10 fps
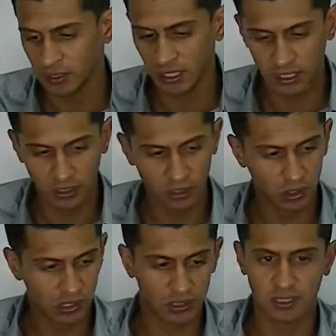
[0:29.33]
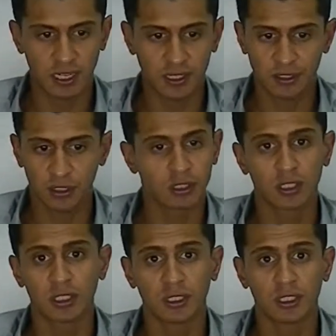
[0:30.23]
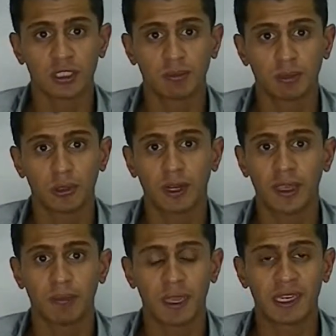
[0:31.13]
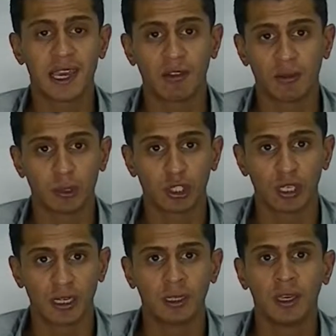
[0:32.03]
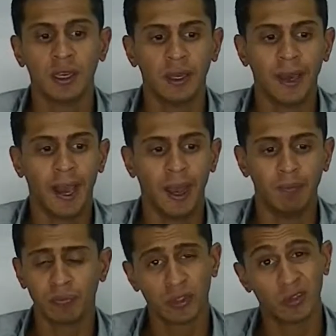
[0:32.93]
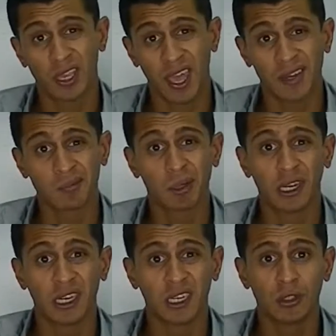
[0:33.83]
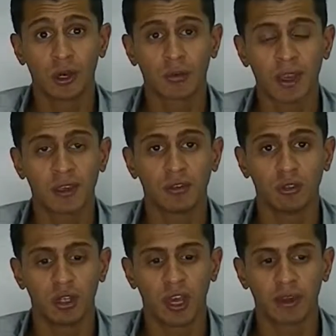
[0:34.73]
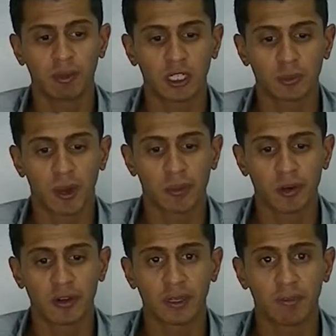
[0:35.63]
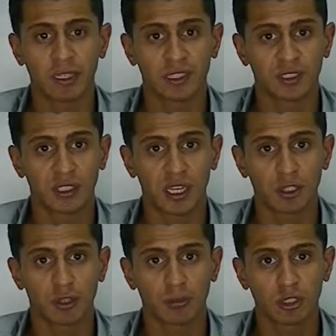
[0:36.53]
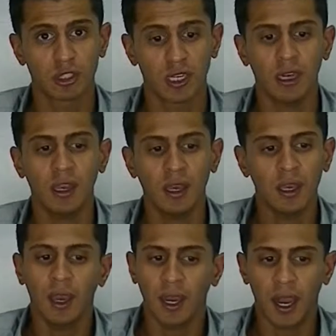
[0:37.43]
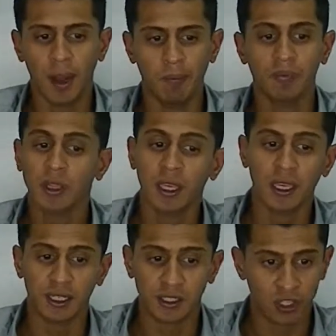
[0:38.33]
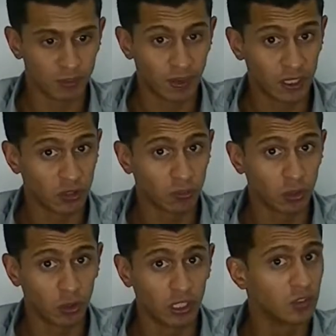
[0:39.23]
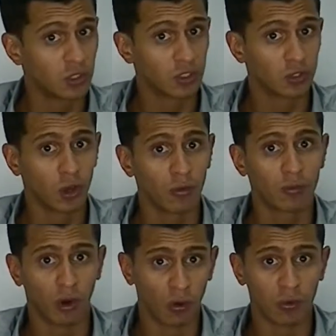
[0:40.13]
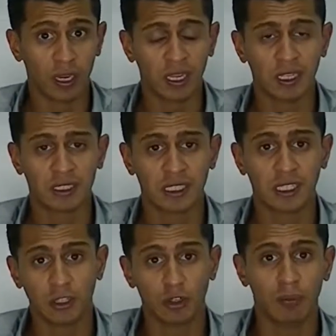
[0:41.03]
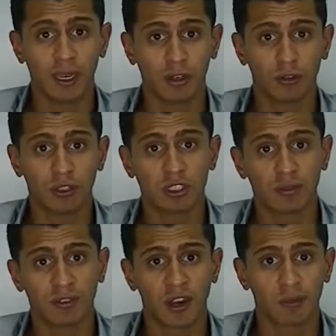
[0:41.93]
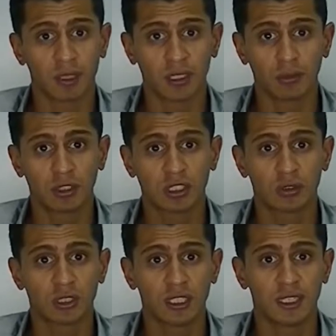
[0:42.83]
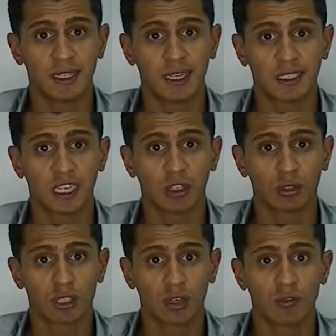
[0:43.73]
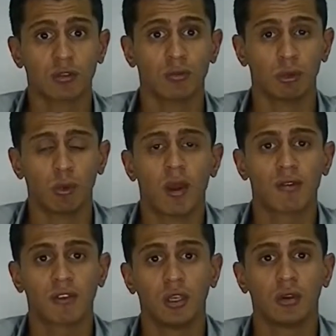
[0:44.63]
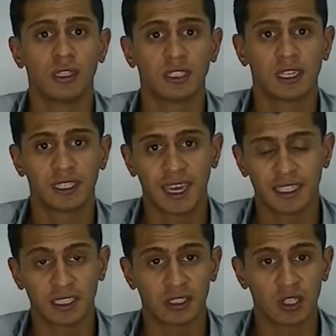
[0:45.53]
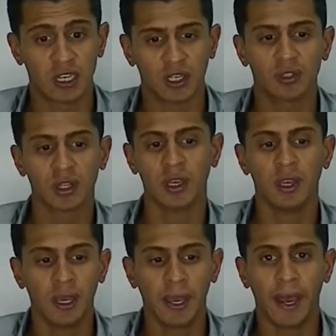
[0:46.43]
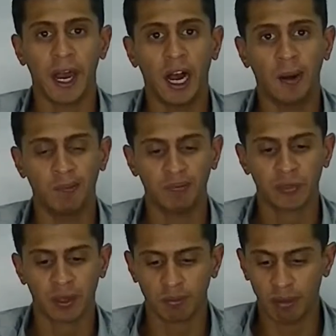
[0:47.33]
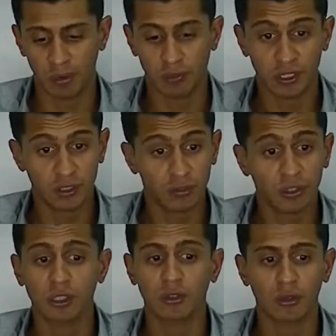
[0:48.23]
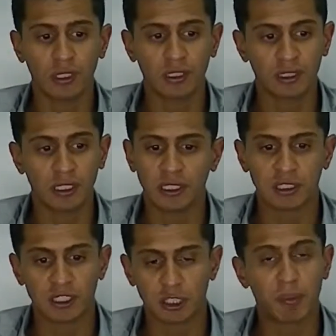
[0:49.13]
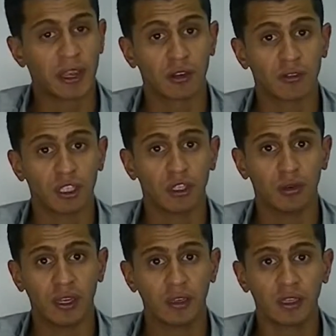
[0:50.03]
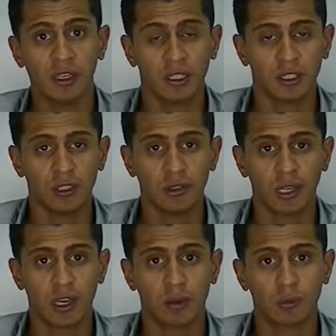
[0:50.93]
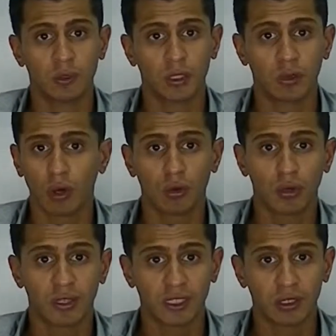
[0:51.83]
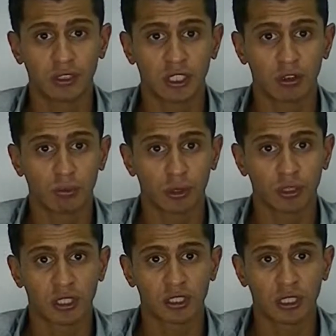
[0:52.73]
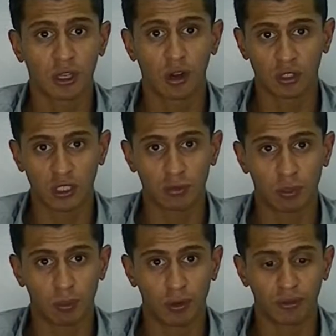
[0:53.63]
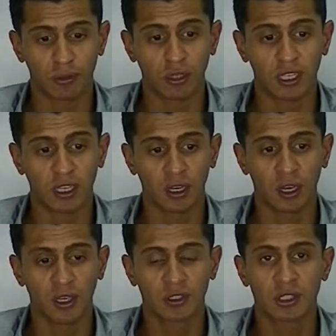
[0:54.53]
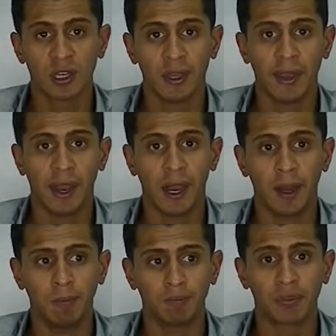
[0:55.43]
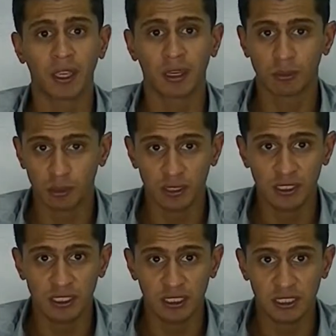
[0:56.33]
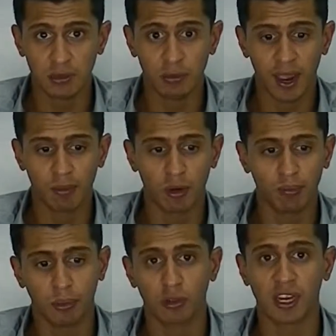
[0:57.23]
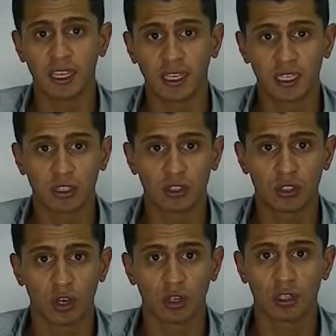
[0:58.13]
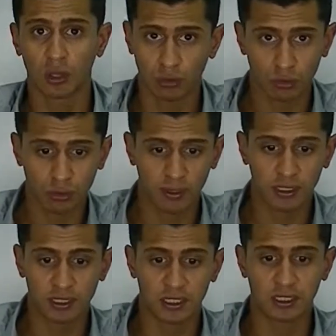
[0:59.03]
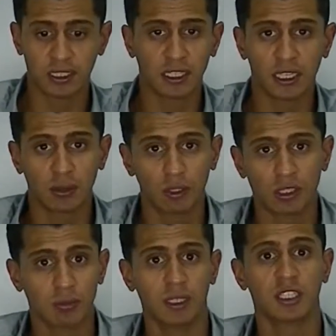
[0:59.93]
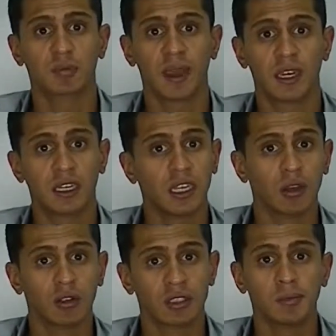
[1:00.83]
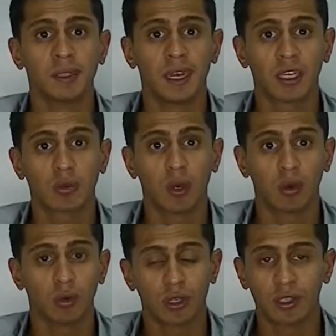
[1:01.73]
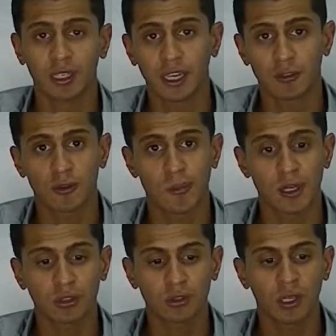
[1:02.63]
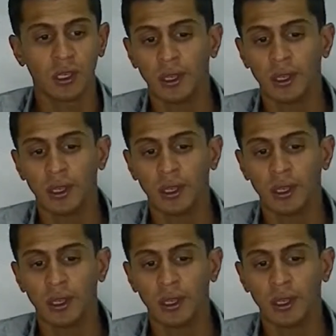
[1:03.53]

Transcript: Taking a look at this NAS, it's, it's a simple 8-bay tower machine. Um, you can put it into a rack if you'd like, but it's primarily meant as a desktop machine. Um, it does make some noise. It's not for really sitting in your main office environment. It would still sit in, let's say, your server room or wherever your internet access is. Um, main reason for the noise is the spec of the unit. The unit comes with a quad-core Intel Xeon processor clocked at 3.4 gigahertz. Um, it comes with ECC RAM on board, 8 gig stock, goes all the way to 16 gig, which can be expanded here at Simply NAS when you order the NAS from us.